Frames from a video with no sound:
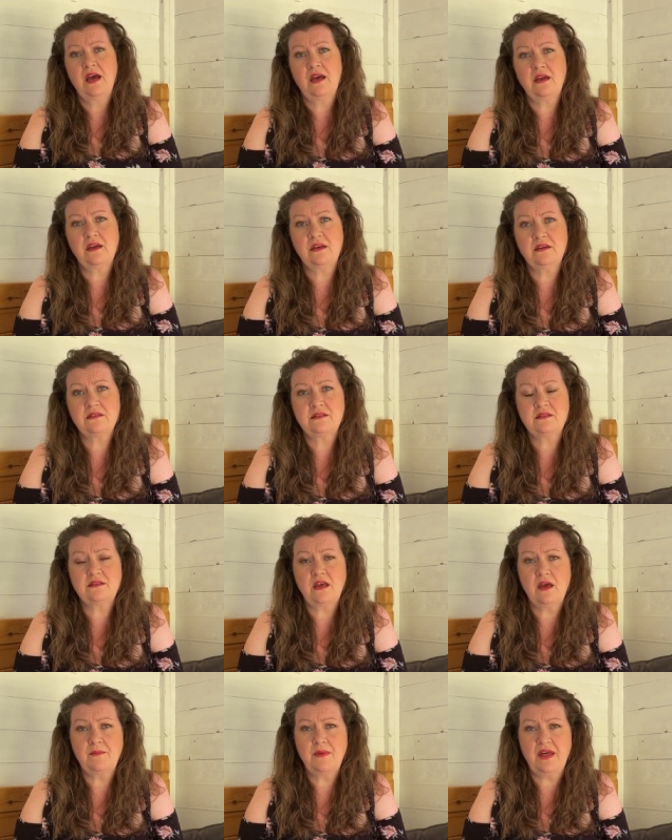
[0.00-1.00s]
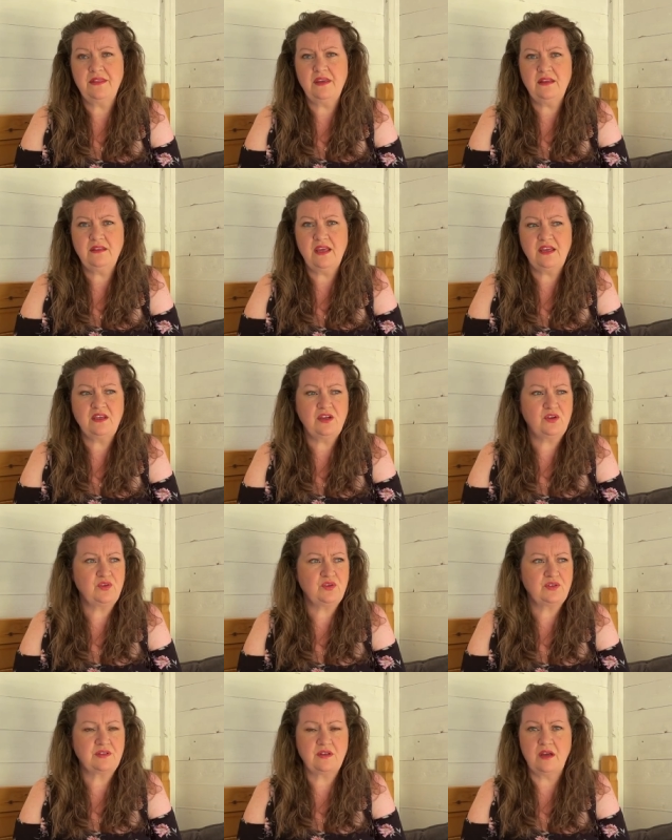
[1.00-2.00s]
because um, I think they
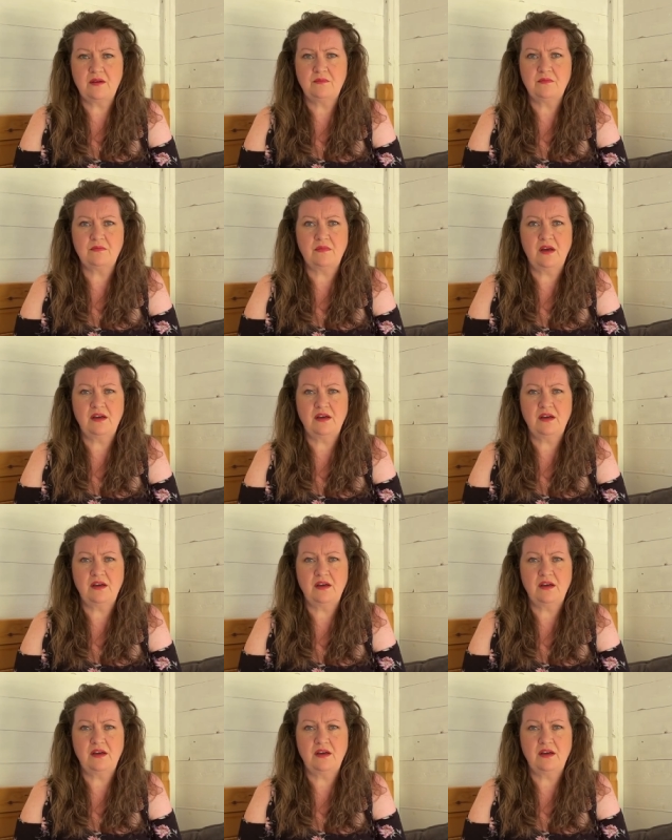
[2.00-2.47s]
use, um,